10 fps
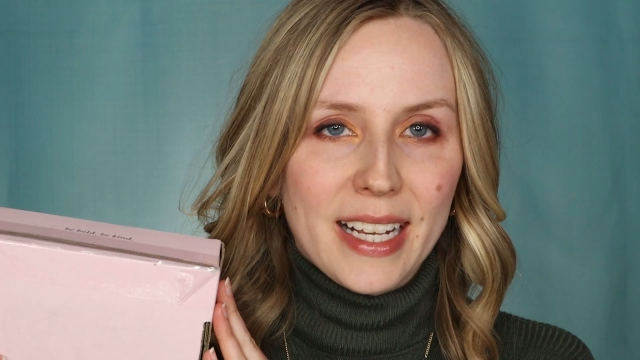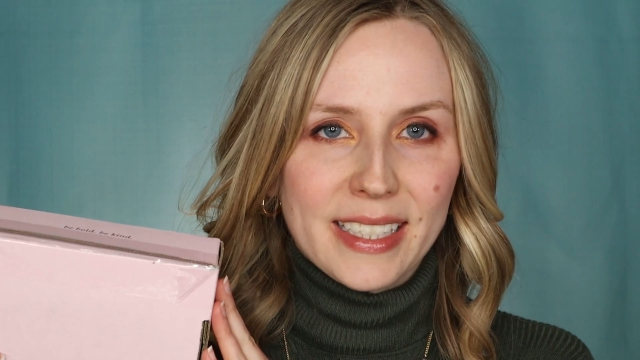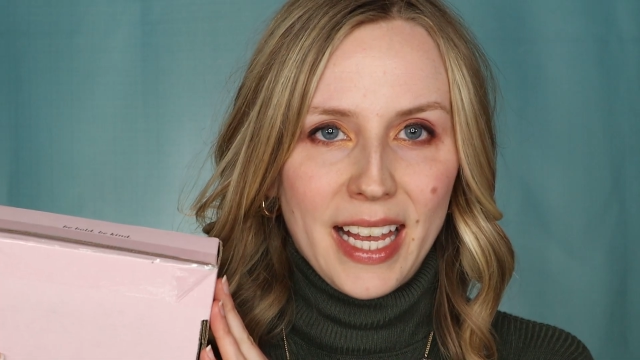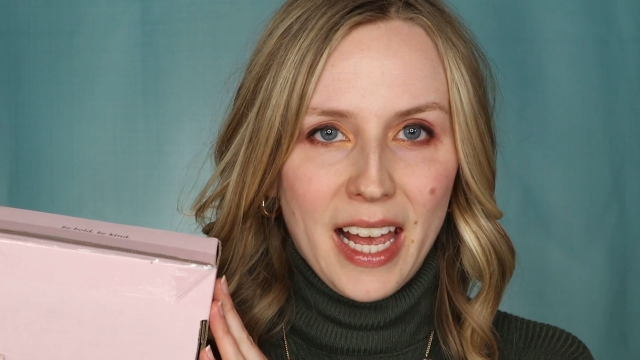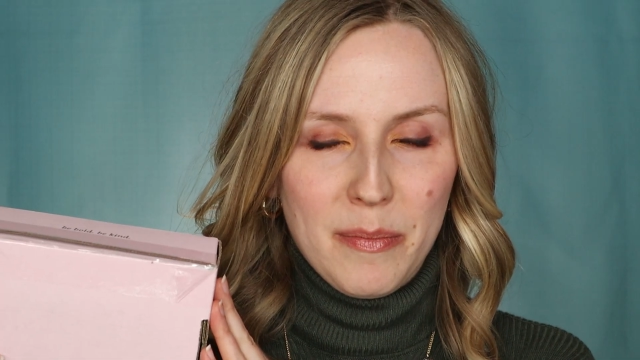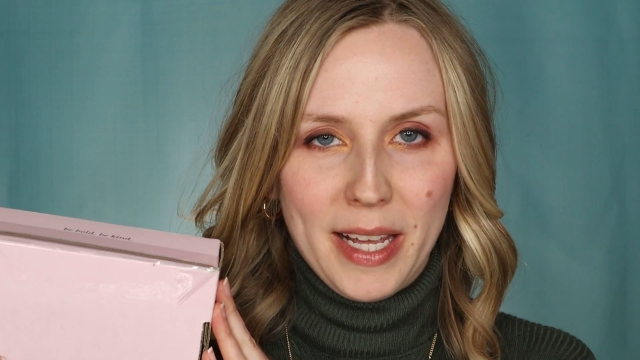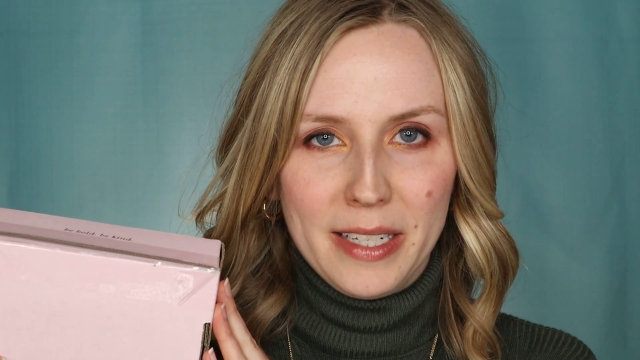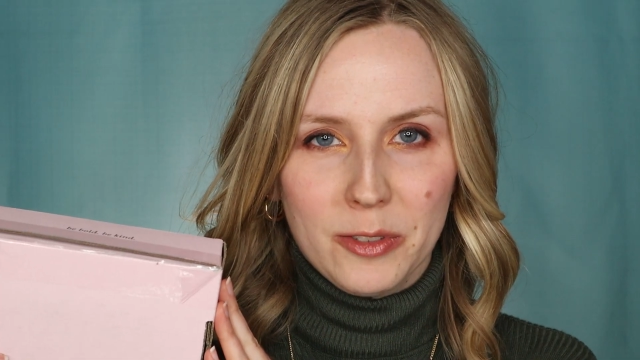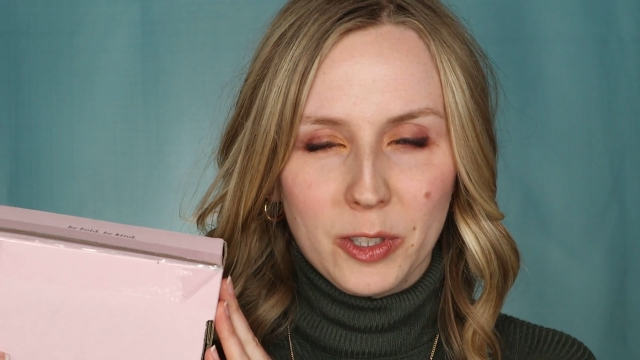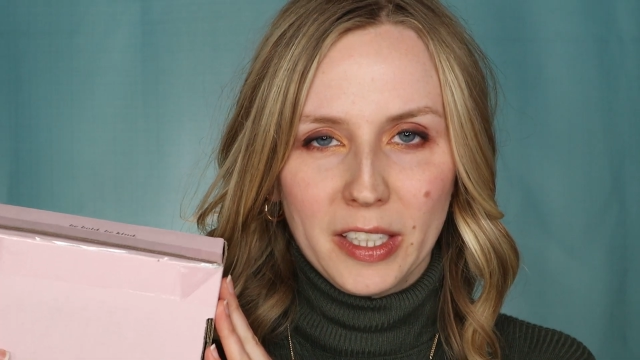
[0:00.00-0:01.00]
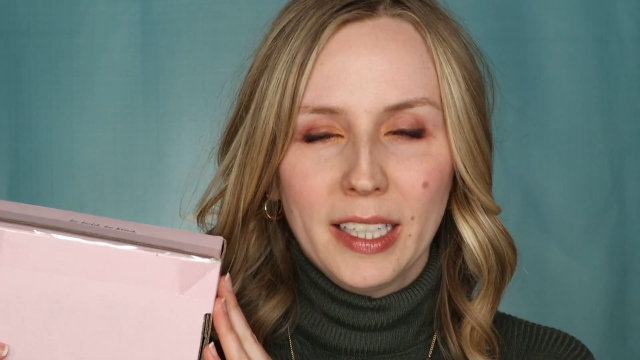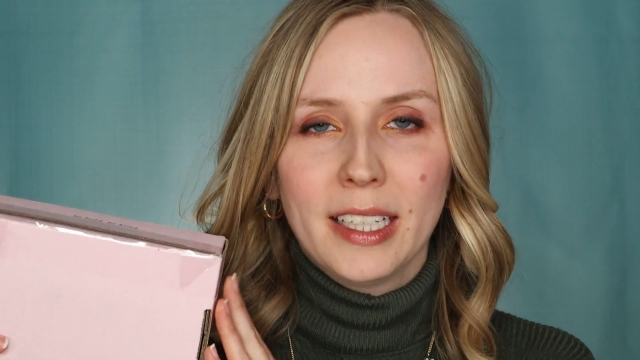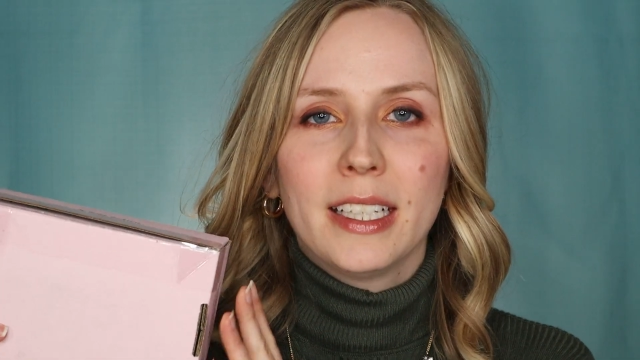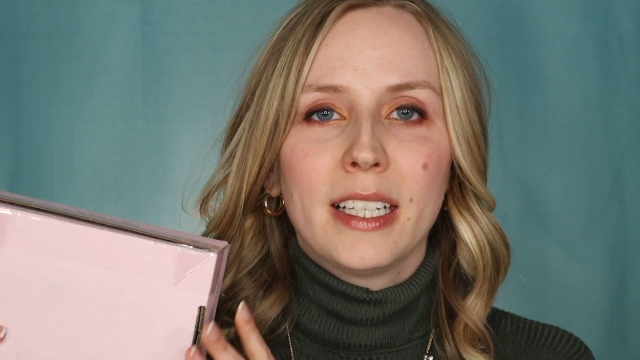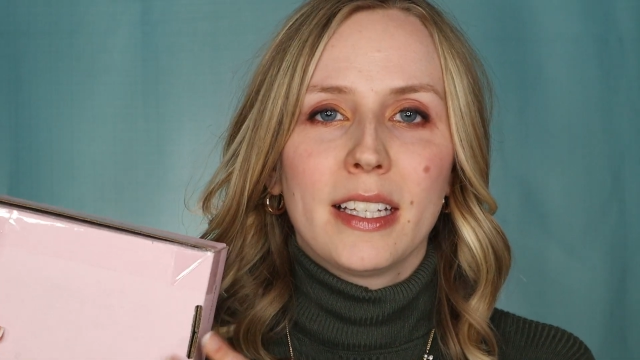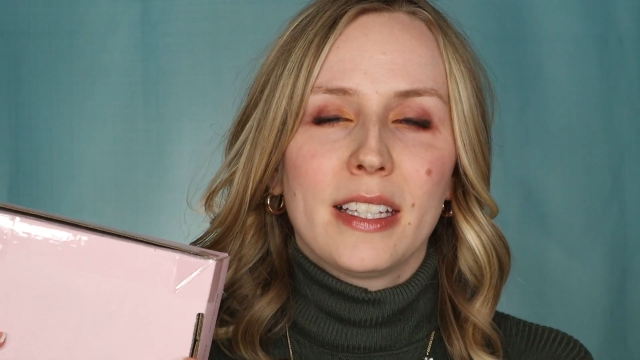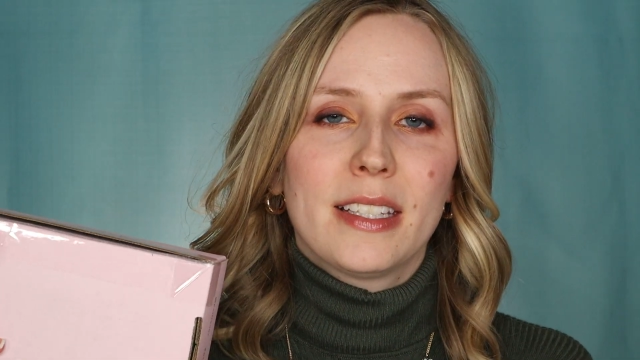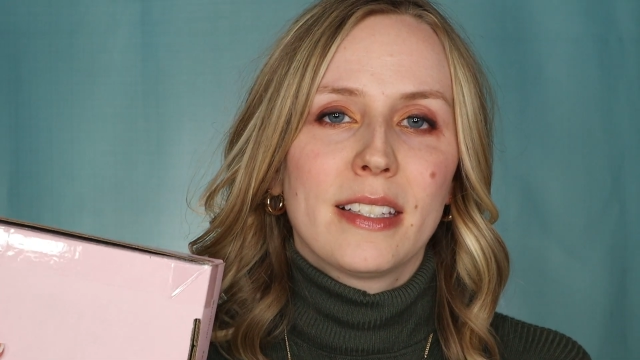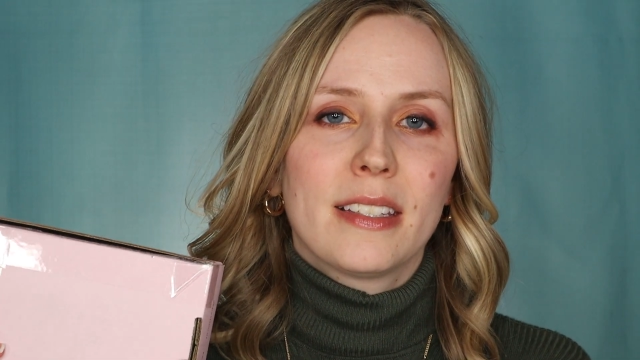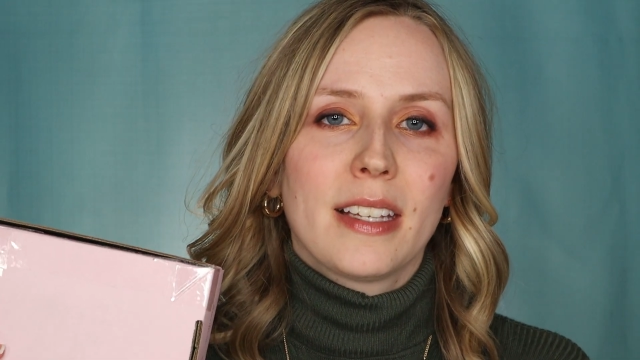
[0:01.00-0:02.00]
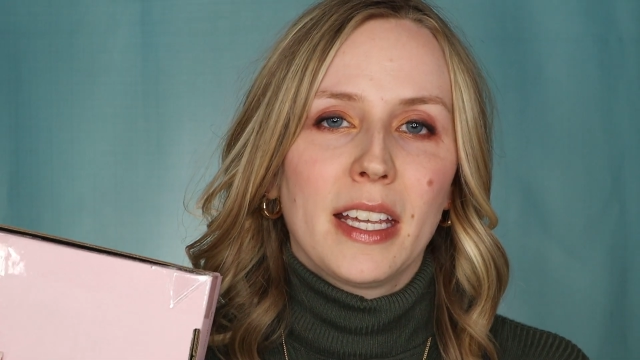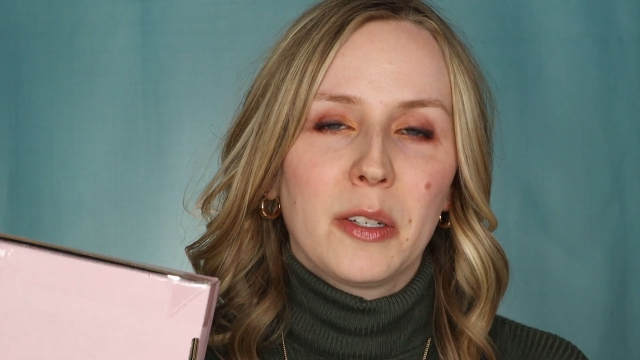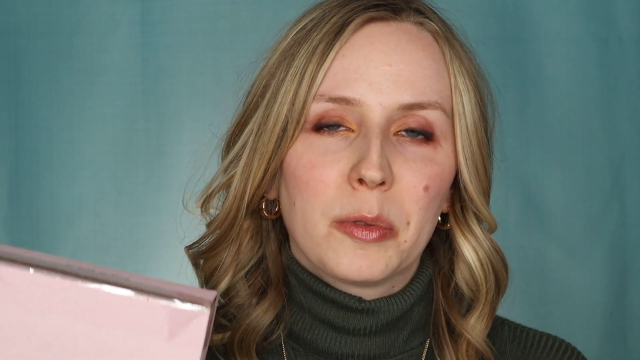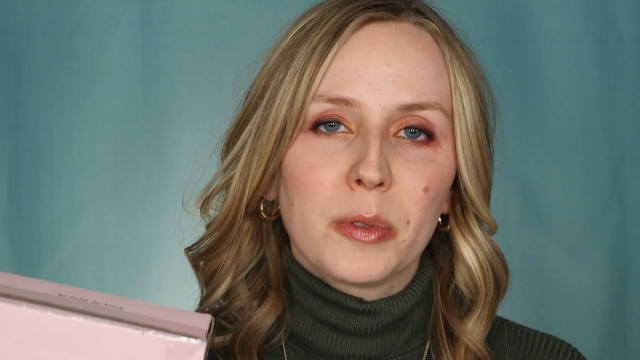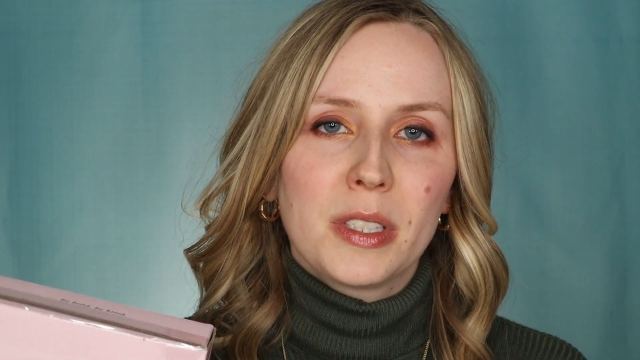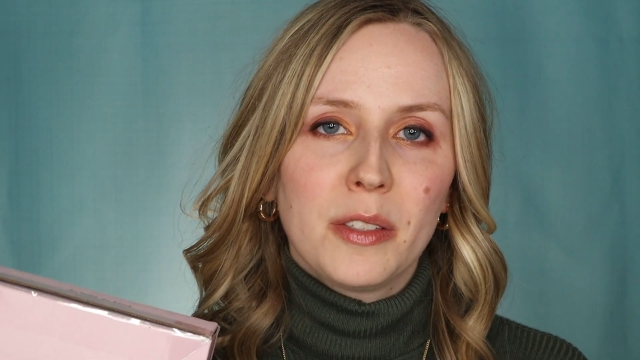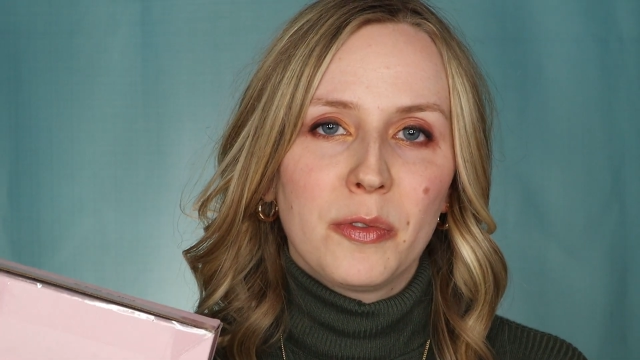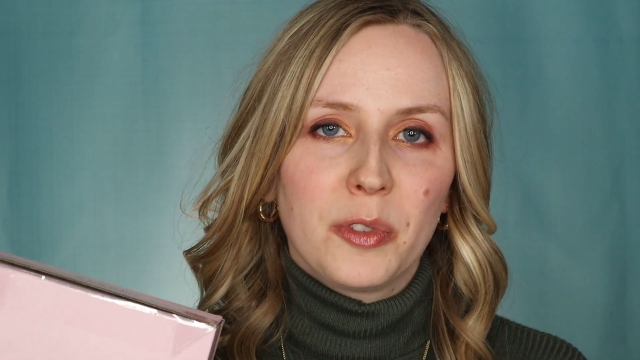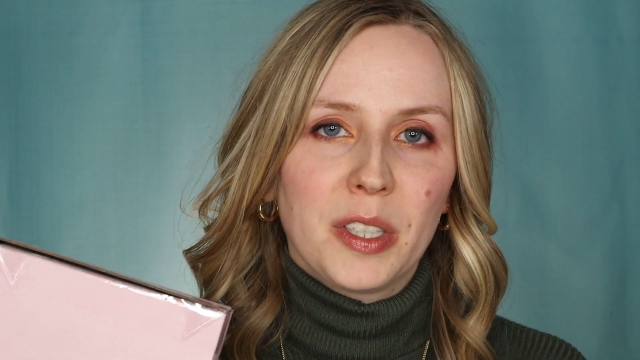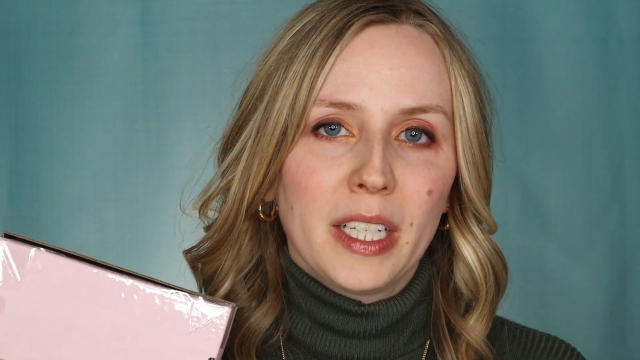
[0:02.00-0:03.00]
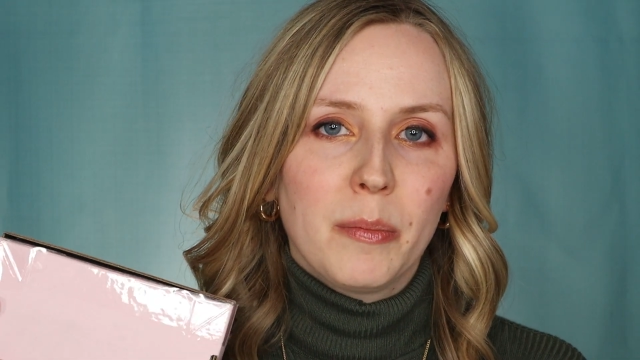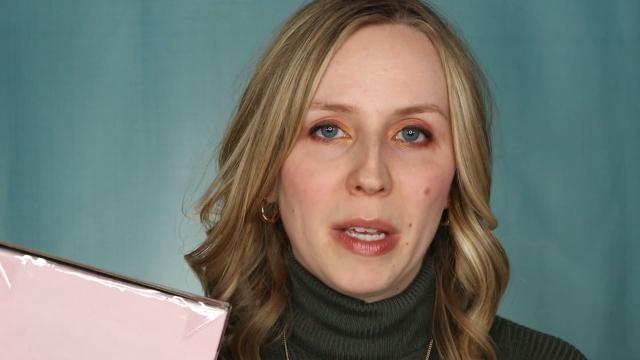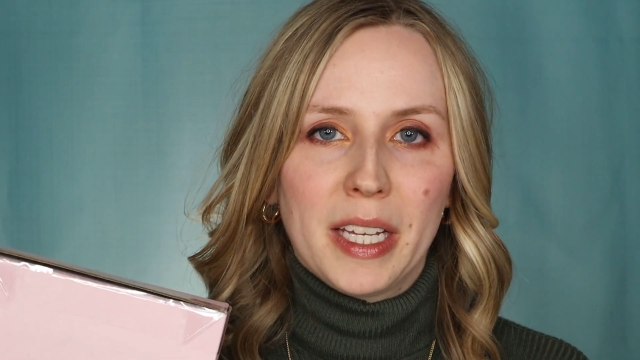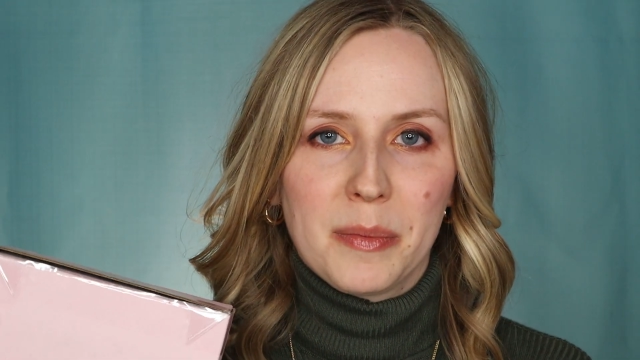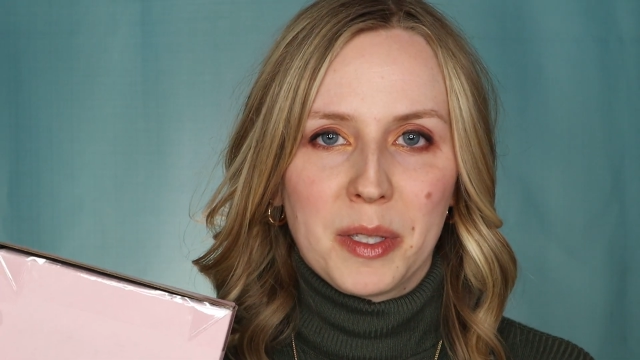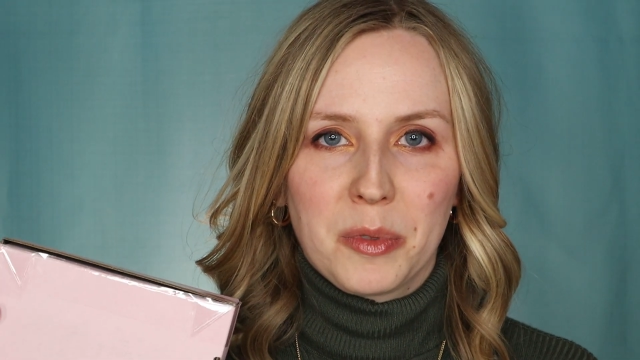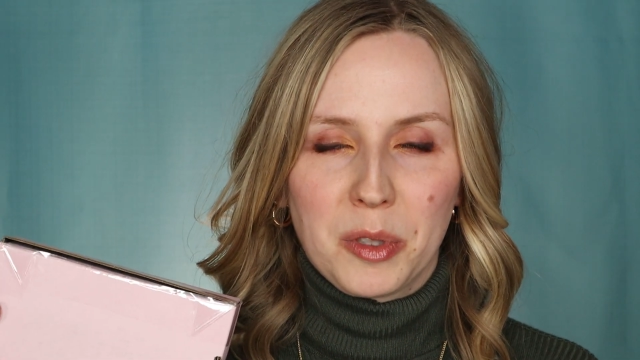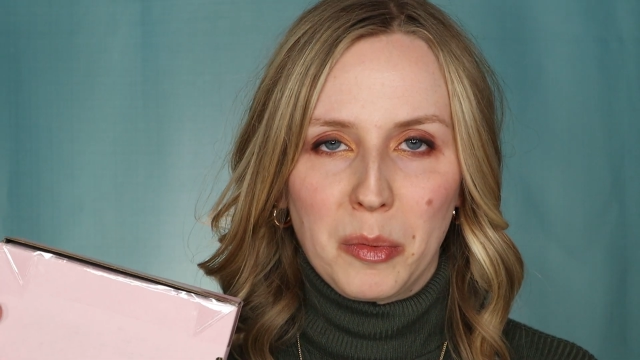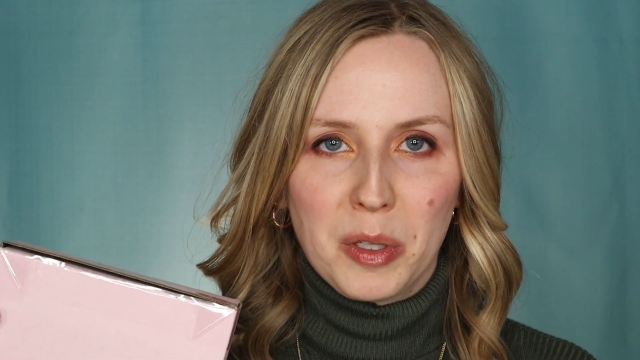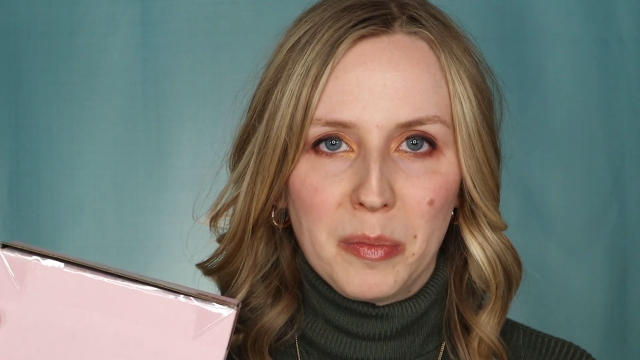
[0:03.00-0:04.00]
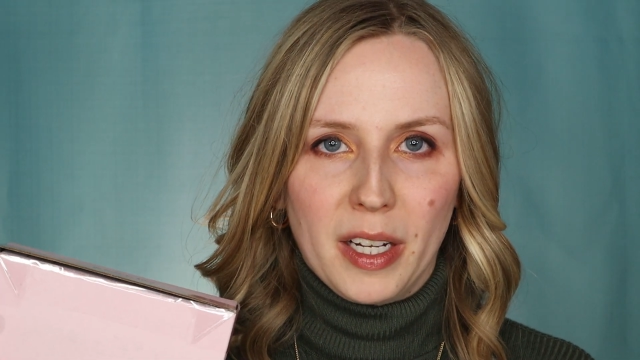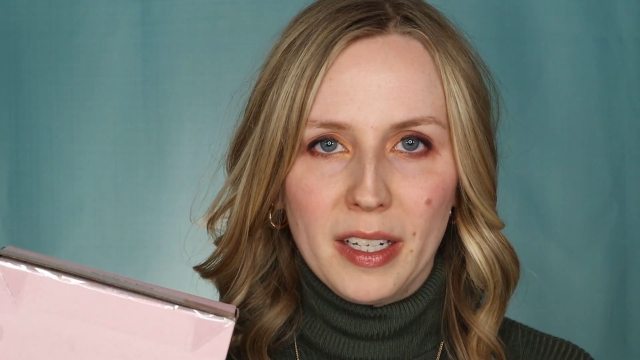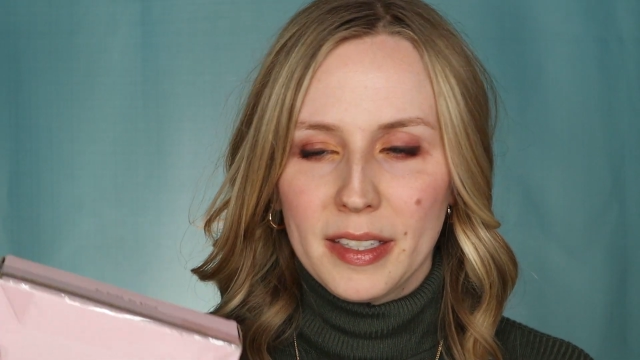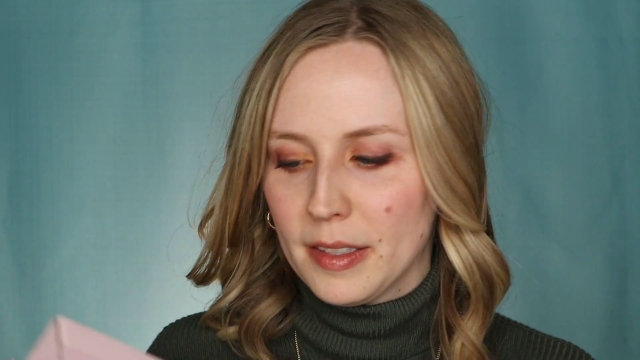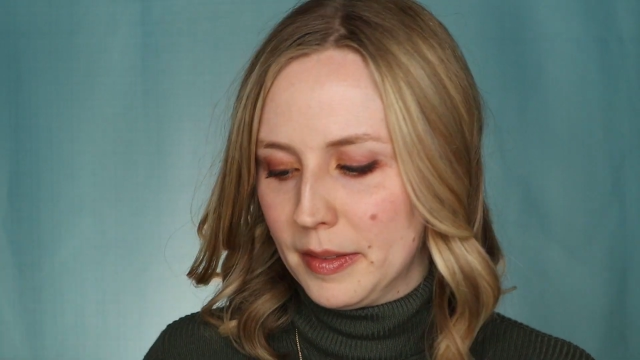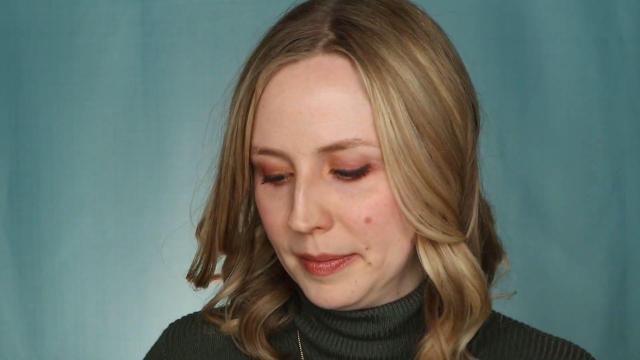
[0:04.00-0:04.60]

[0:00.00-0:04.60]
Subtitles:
Next, I have Petibor. This is a cruelty-free makeup subscription box.